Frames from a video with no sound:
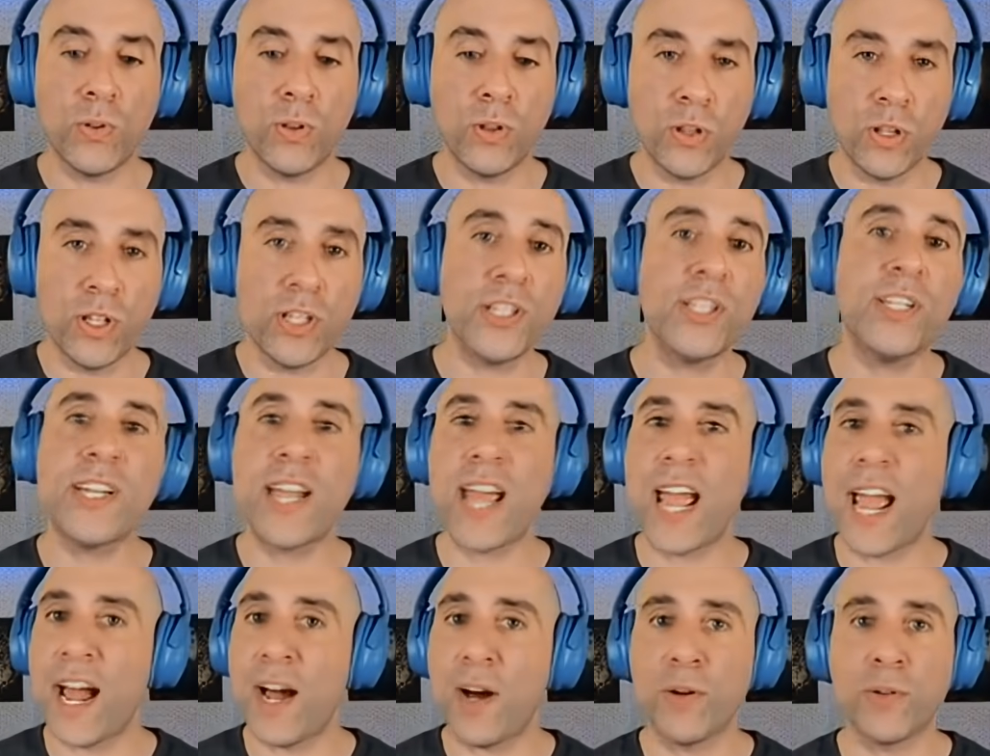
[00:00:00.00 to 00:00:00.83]
list
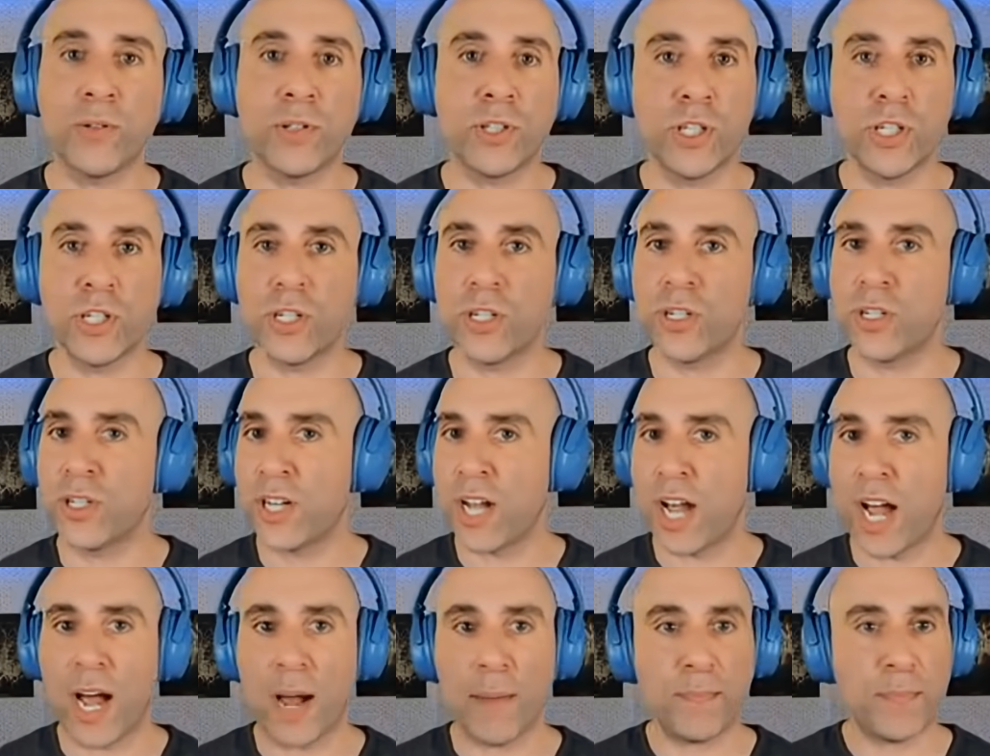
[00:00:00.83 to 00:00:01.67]
out your
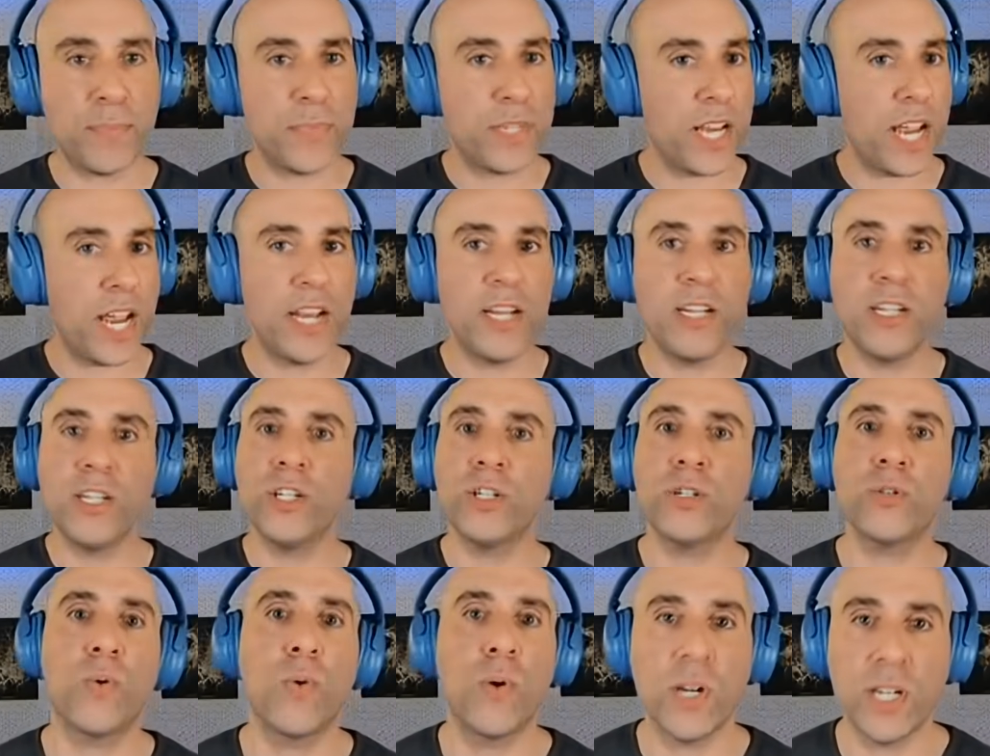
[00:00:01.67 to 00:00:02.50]
top ten
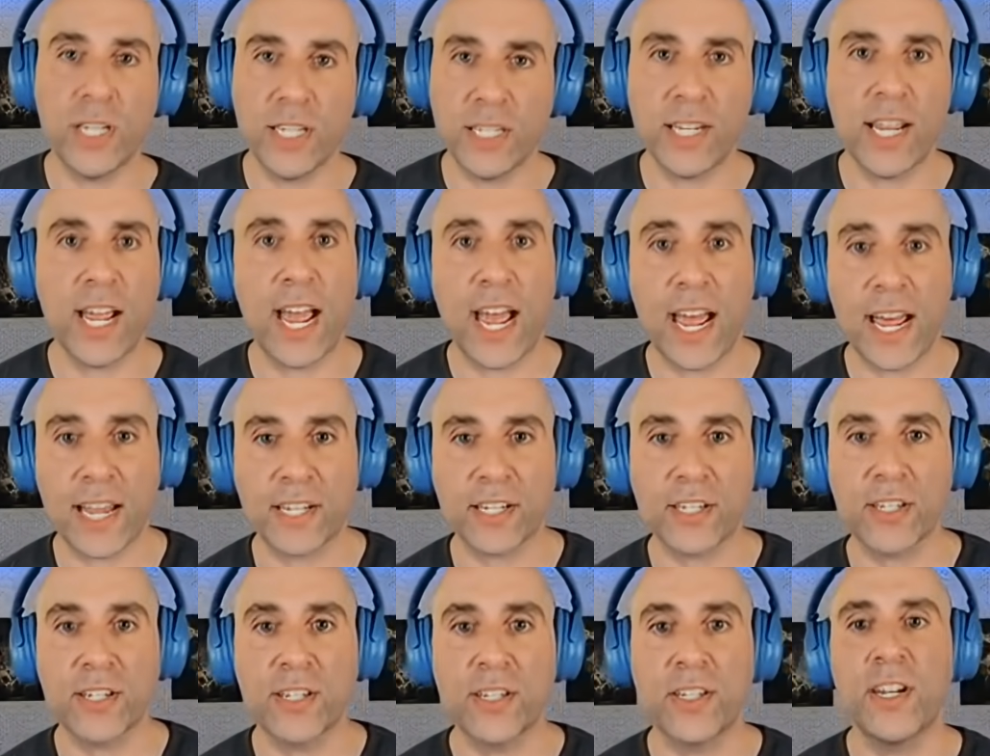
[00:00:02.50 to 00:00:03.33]
to twenty
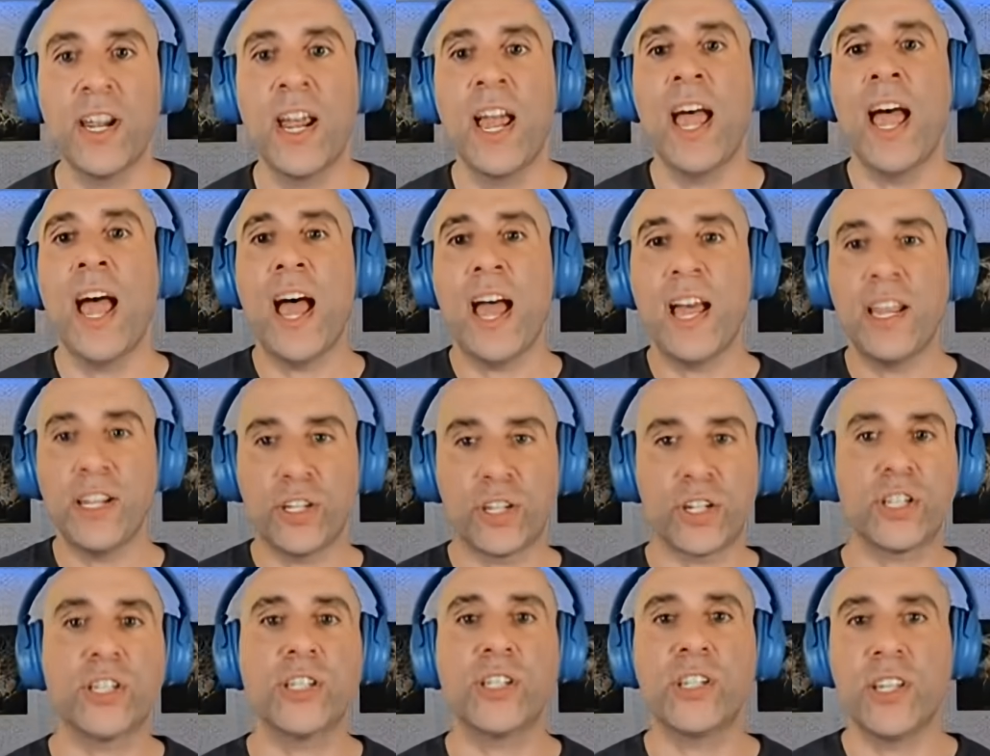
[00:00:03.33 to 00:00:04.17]
tasks and
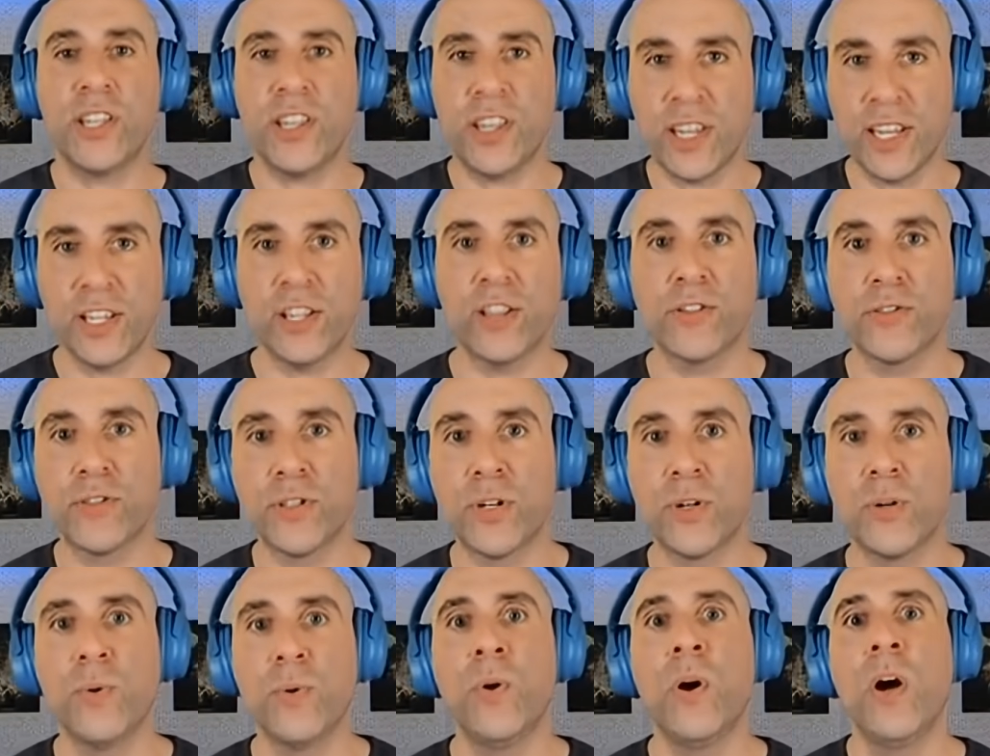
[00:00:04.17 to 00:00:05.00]
start to think
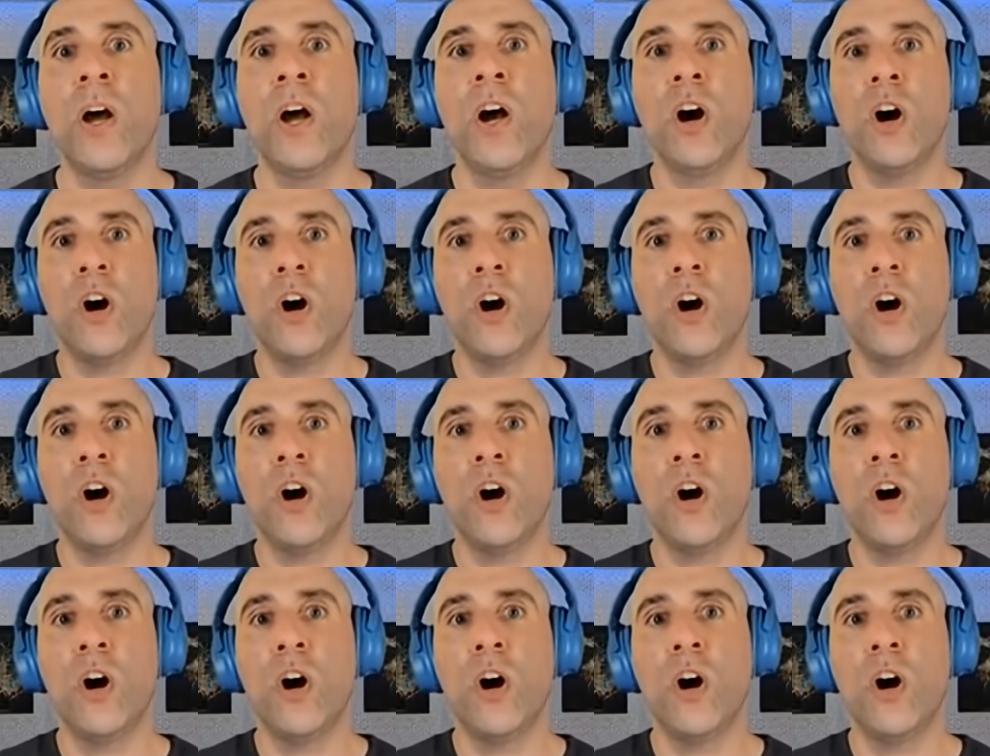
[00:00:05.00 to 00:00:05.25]
through,